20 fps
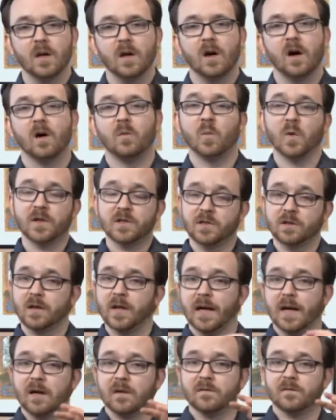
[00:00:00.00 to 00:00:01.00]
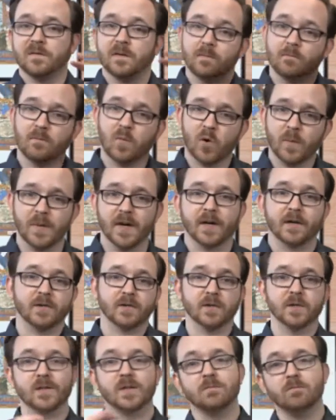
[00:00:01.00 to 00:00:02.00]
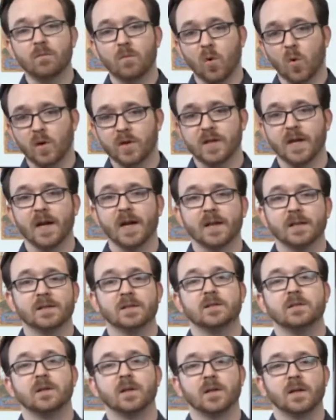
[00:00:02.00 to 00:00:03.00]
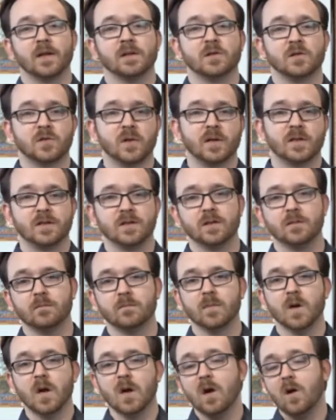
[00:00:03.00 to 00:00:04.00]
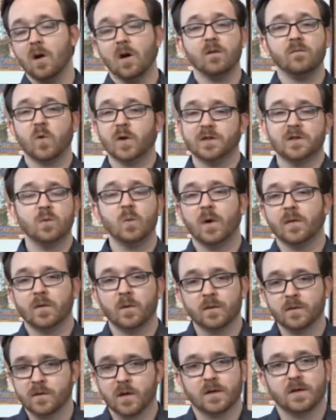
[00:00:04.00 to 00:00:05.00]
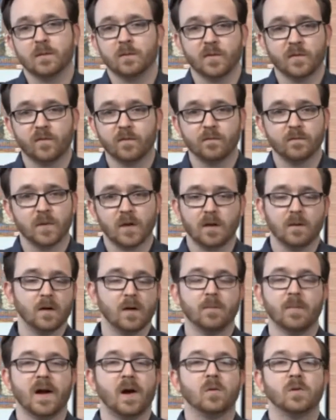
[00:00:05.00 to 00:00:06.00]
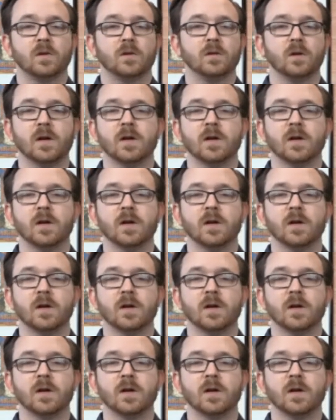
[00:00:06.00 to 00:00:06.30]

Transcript: on which you'll have more pictures and more text that instructs them of what you want to instruct them about.